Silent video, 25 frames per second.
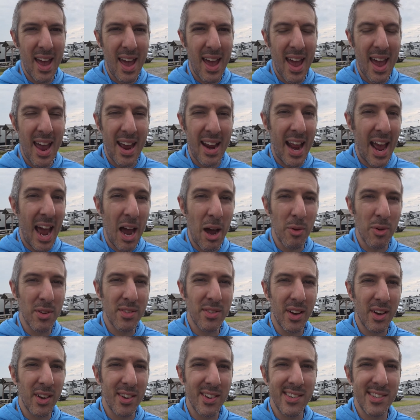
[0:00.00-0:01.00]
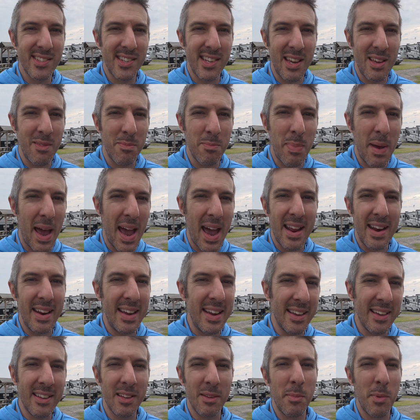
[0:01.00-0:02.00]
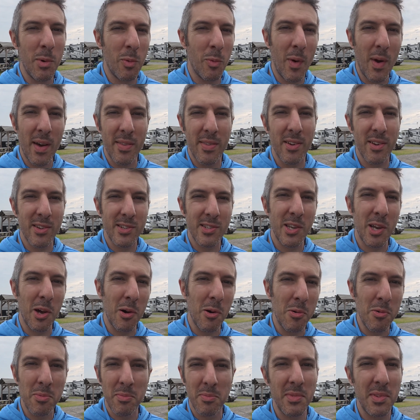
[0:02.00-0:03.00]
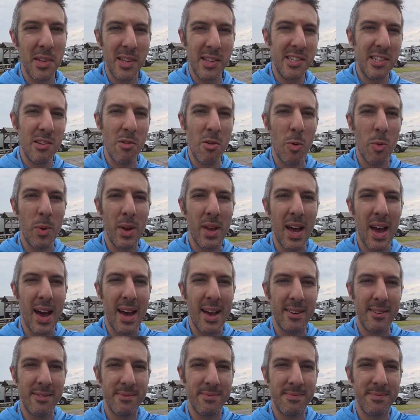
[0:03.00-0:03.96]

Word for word: and how it does in bad and weather. So let's see what we got.